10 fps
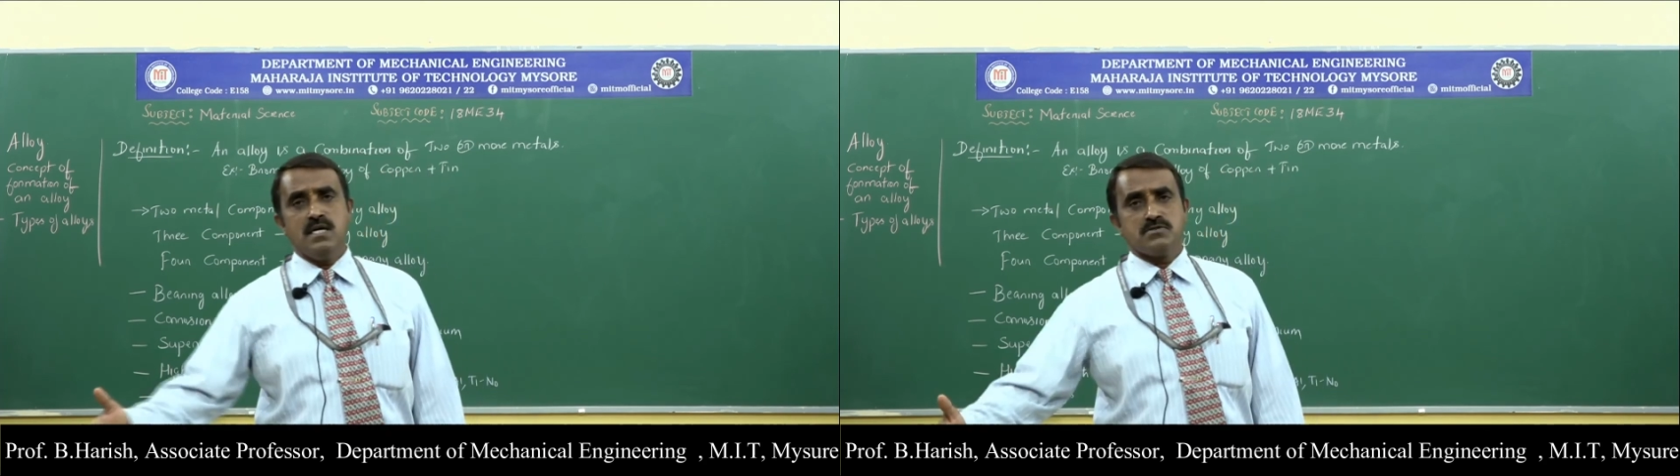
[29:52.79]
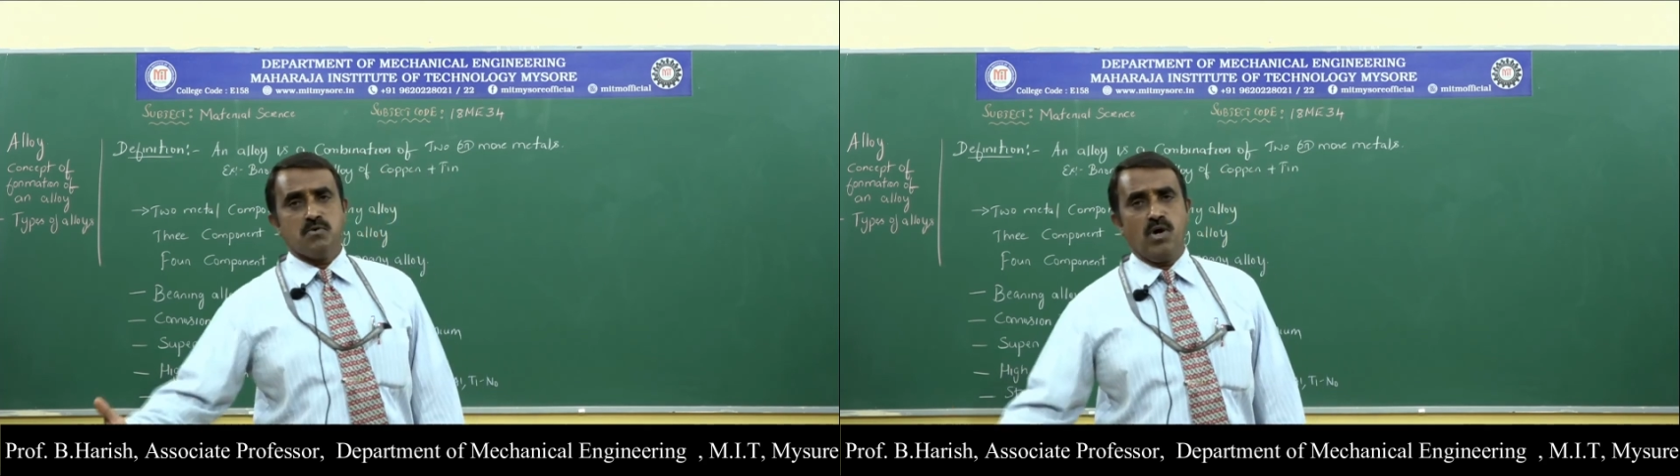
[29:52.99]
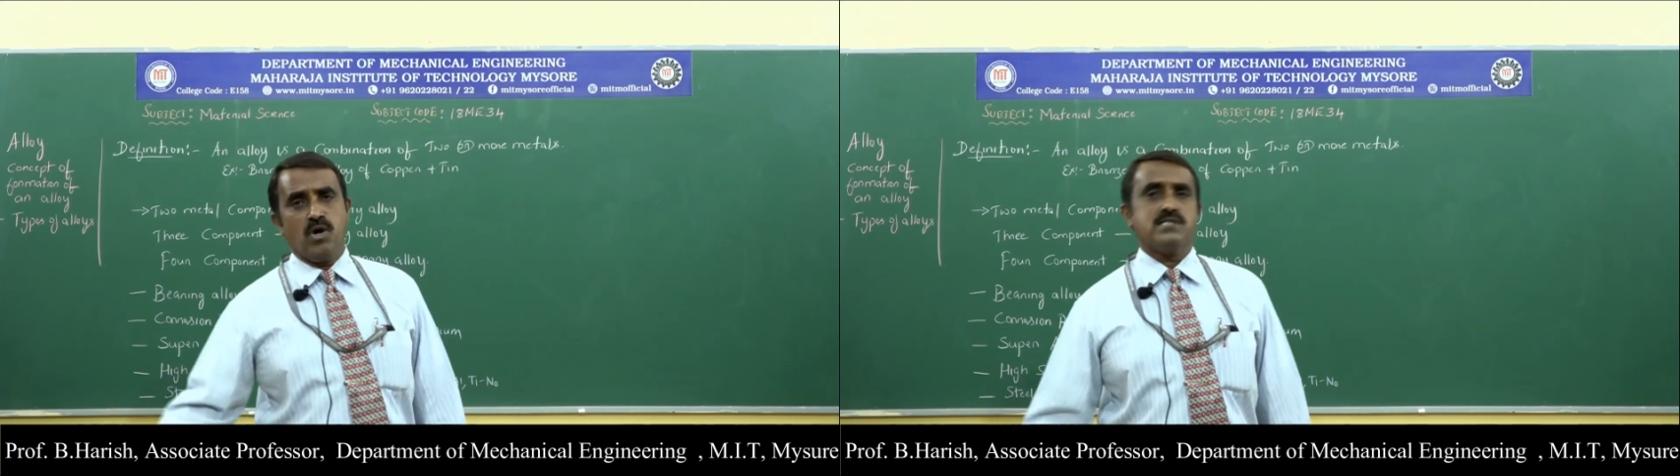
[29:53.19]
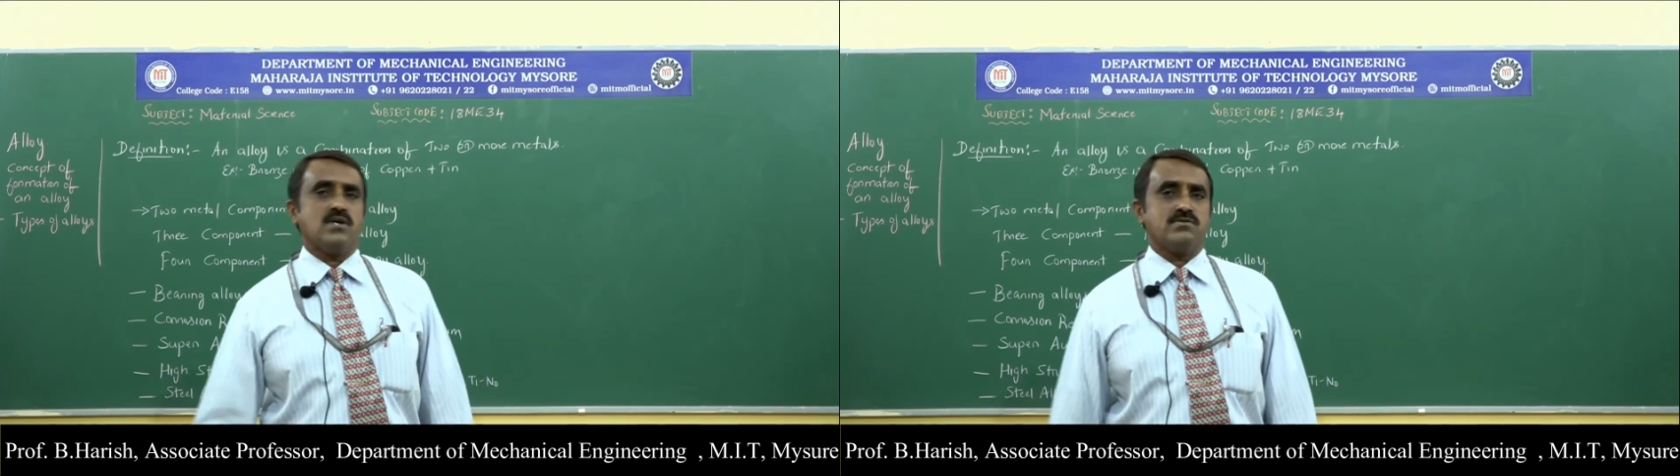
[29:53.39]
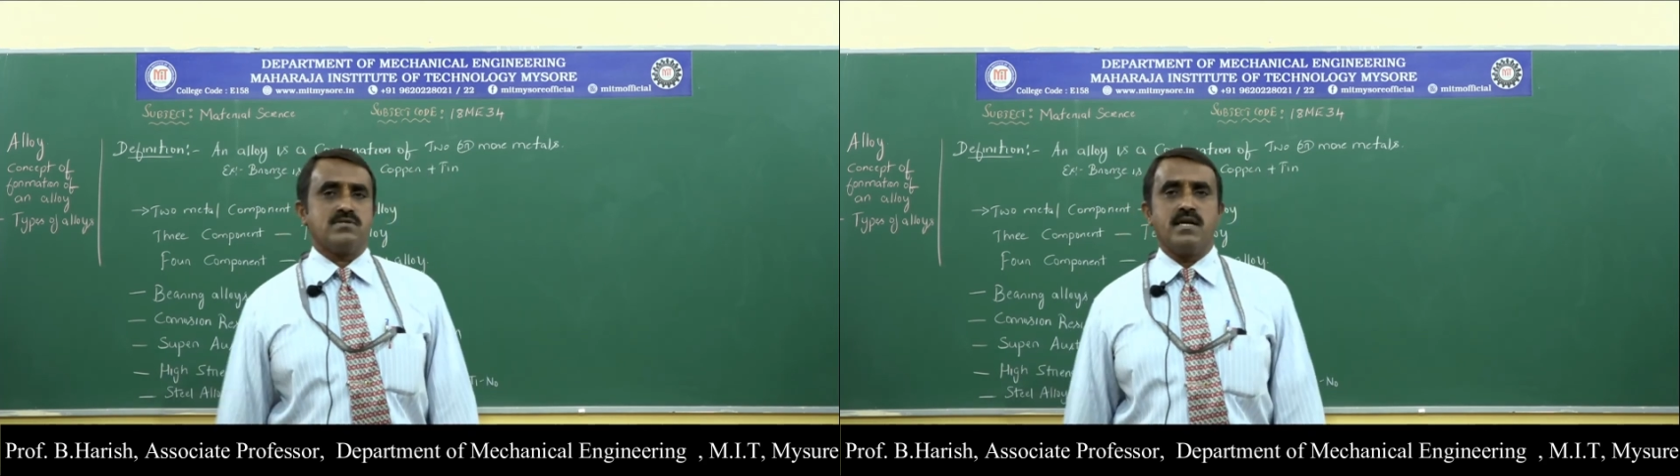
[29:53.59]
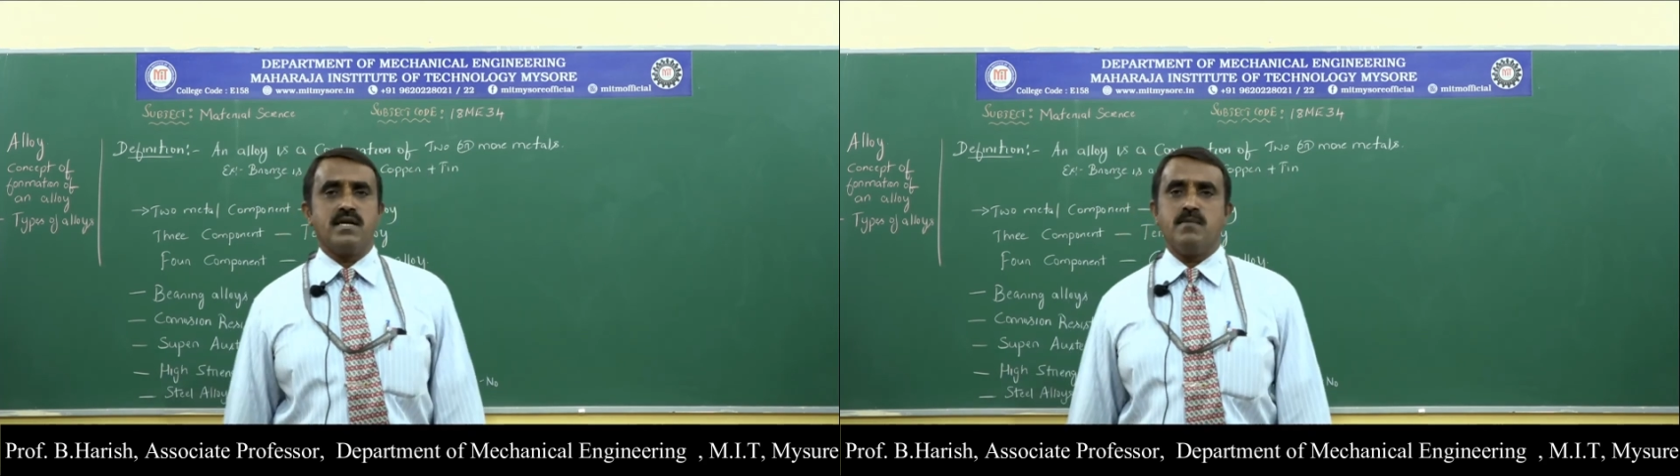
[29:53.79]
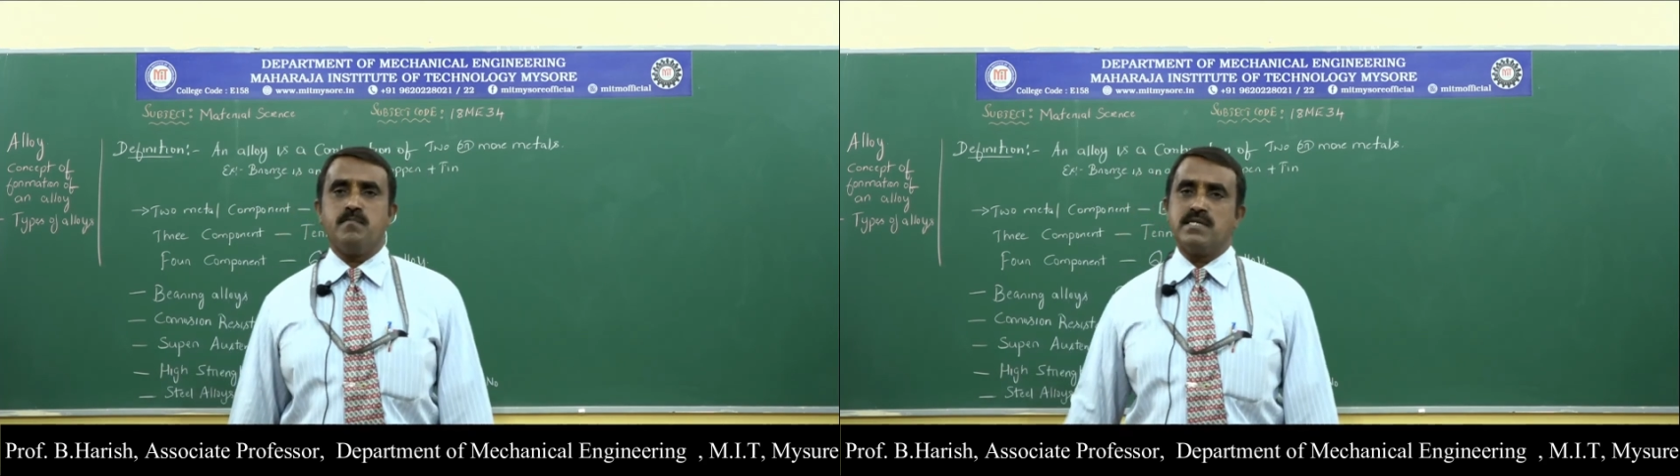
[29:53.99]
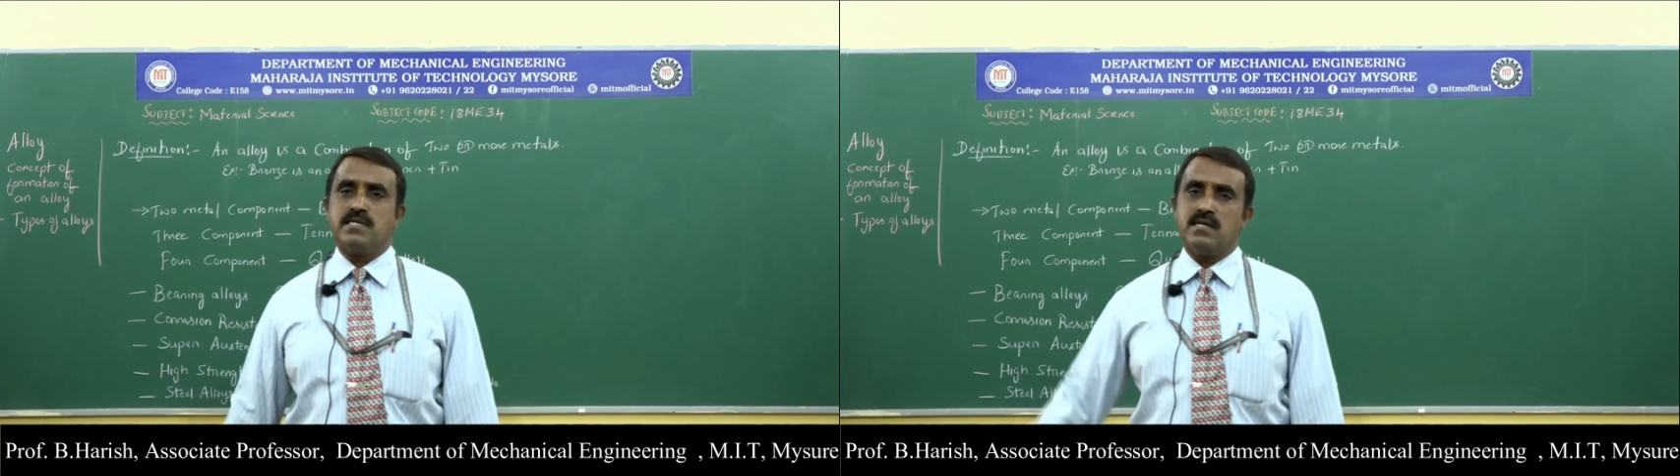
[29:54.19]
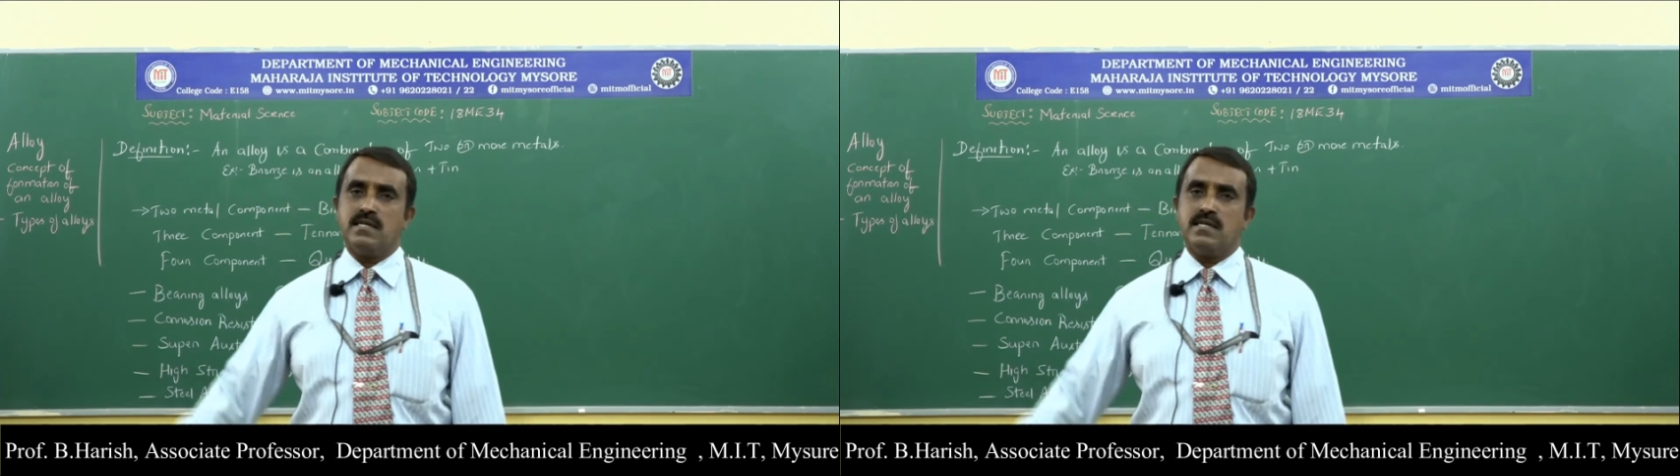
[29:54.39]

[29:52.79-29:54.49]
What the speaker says: So what is austenitic temperature,